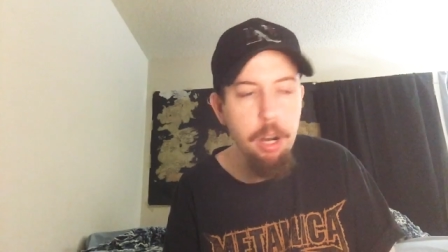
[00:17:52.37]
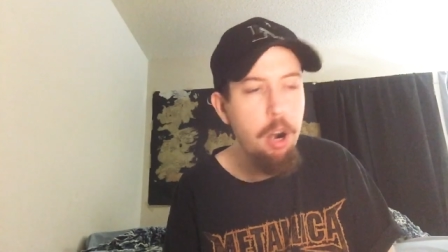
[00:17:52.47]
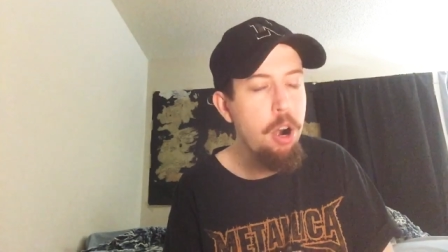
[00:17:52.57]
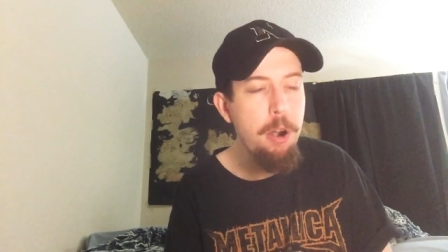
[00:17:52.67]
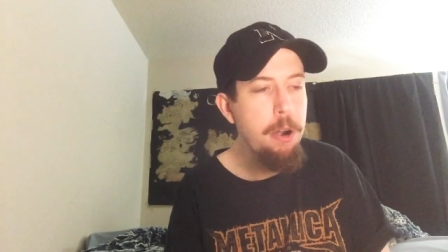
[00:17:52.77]

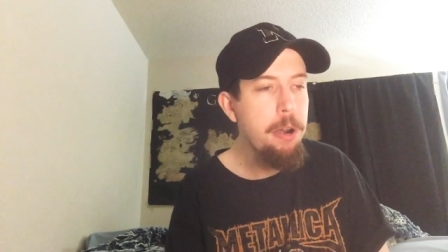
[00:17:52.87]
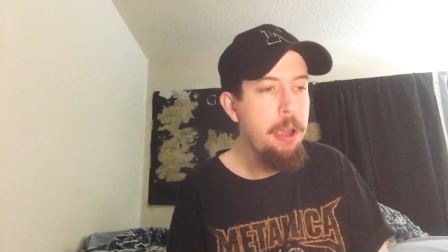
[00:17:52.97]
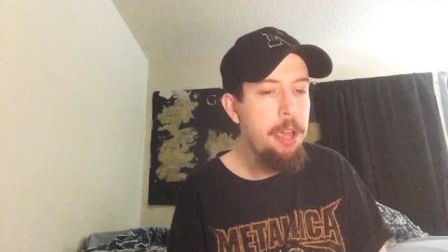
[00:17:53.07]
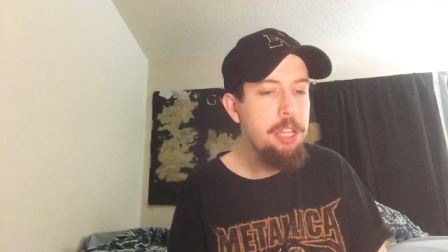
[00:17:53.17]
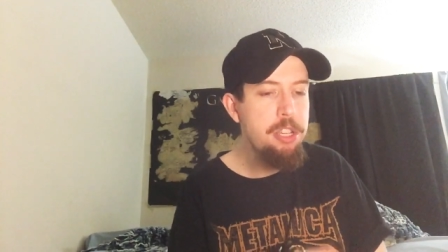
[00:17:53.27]

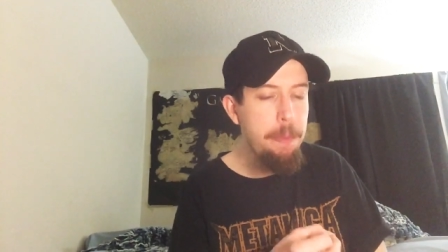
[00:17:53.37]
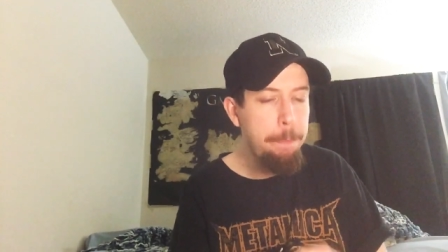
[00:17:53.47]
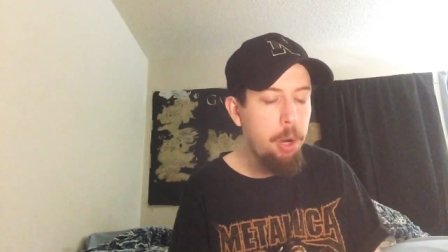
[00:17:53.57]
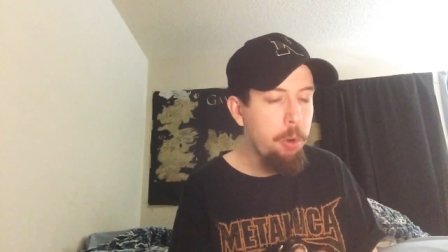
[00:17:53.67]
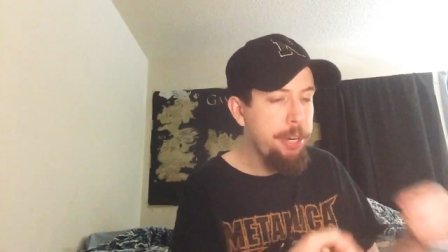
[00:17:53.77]
Her
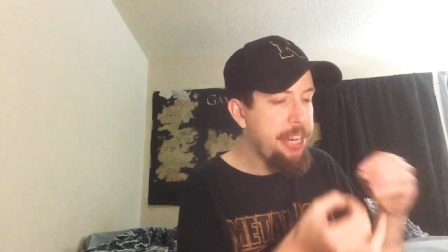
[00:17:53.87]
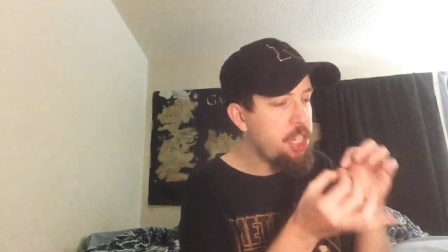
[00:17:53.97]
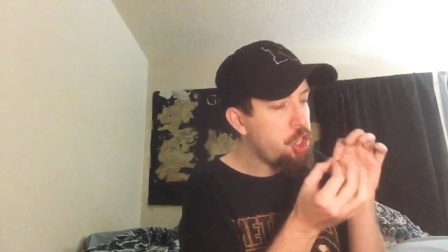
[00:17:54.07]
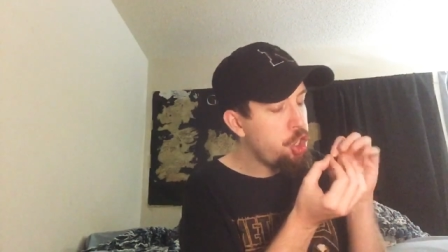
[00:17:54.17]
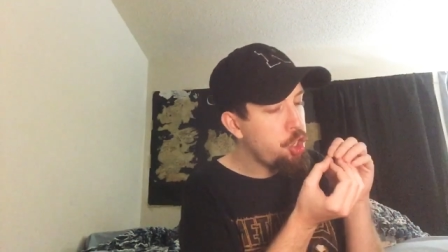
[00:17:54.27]
support
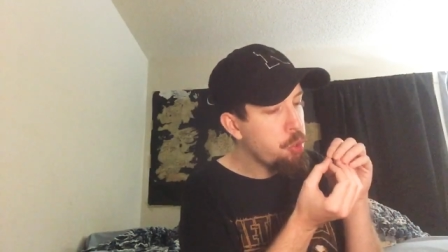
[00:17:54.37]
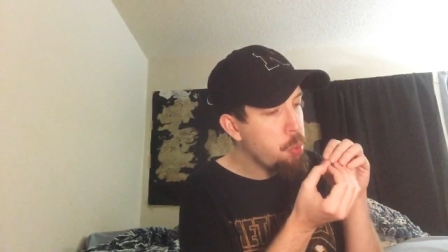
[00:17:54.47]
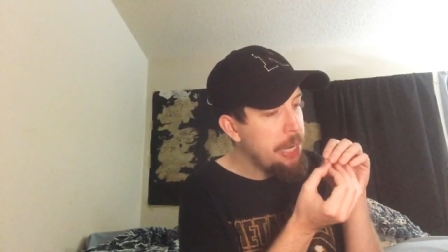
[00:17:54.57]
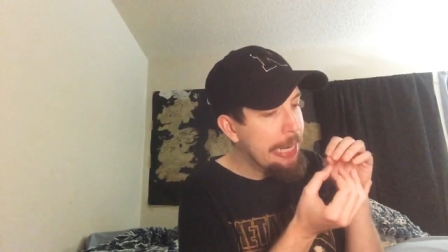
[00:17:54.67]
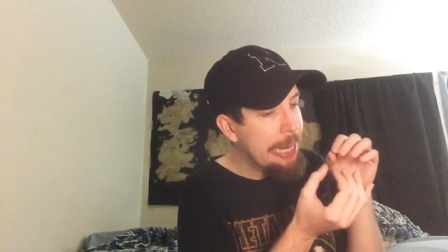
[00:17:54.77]
is
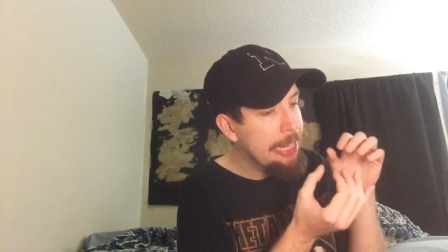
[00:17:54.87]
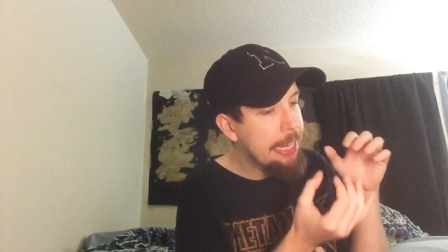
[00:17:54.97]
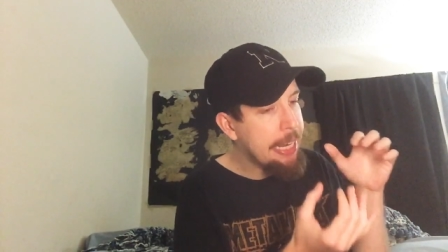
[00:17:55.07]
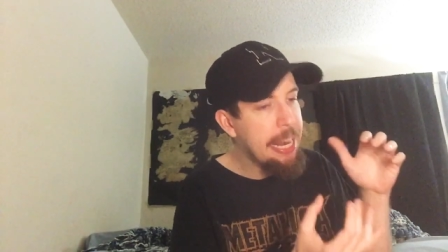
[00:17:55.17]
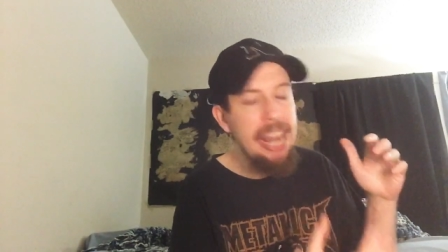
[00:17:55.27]
shrinking
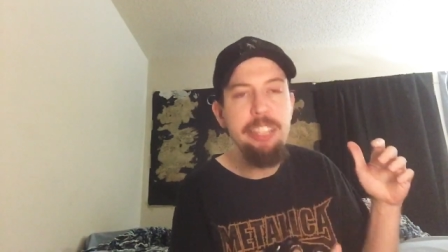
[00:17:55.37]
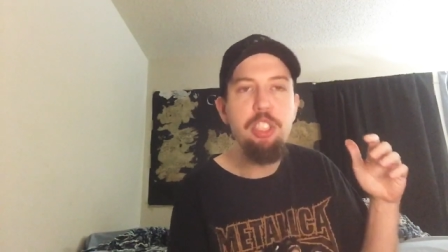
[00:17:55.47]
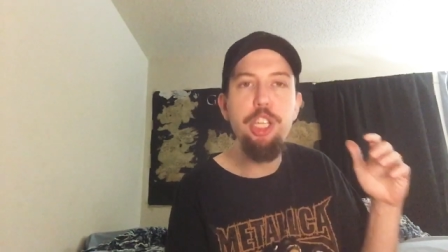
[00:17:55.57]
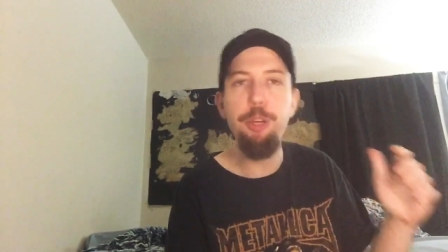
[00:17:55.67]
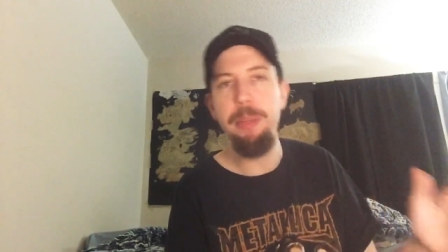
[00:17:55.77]
like an
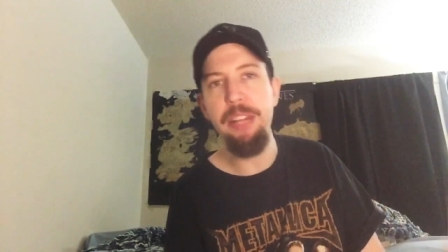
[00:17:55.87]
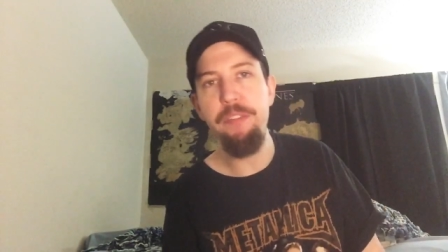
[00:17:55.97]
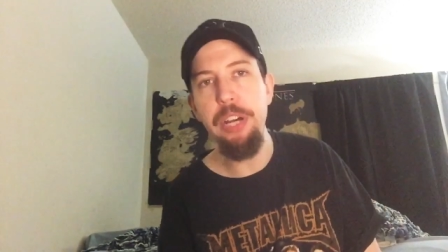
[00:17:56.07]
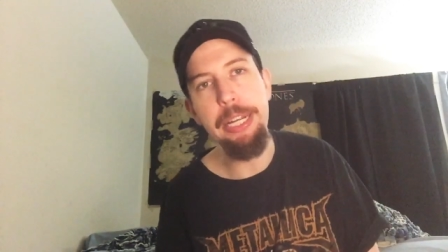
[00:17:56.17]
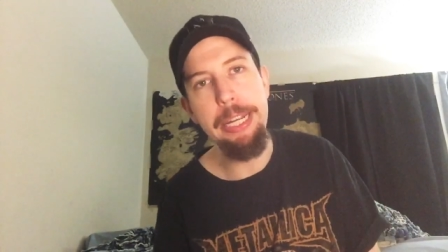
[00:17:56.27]
ice cube in the
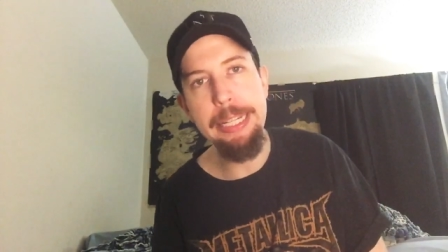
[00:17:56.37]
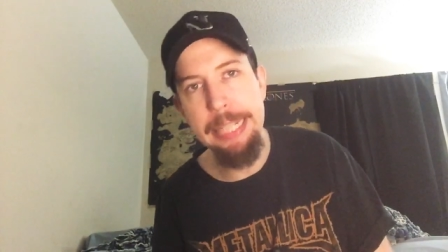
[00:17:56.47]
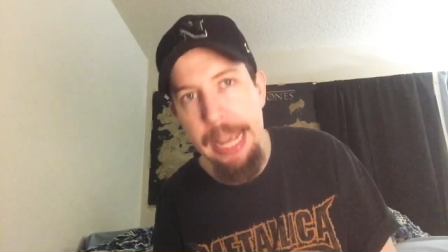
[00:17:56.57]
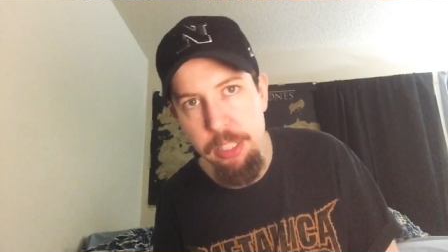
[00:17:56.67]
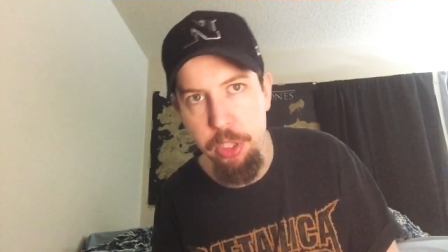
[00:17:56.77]
fucking
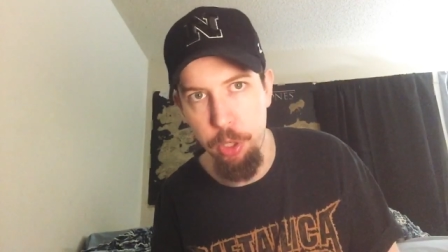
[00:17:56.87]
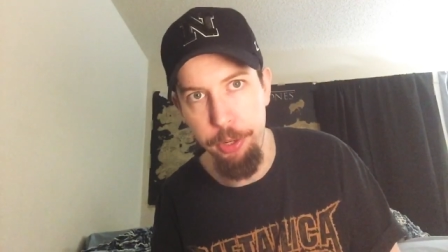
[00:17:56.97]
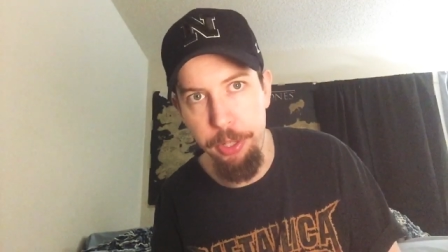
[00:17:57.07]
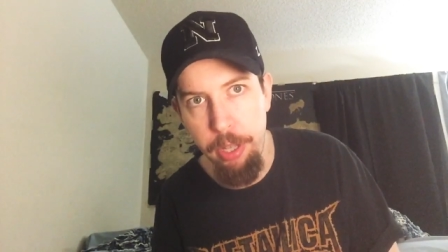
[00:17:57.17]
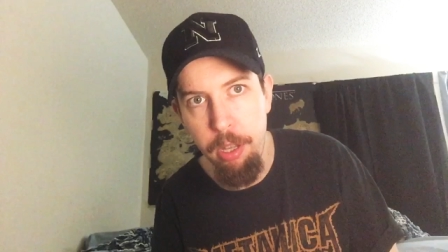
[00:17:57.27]

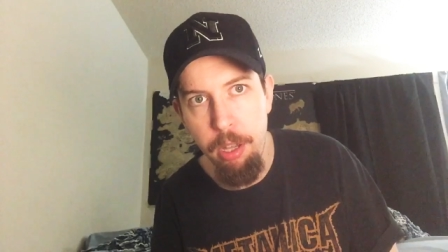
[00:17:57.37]
desert.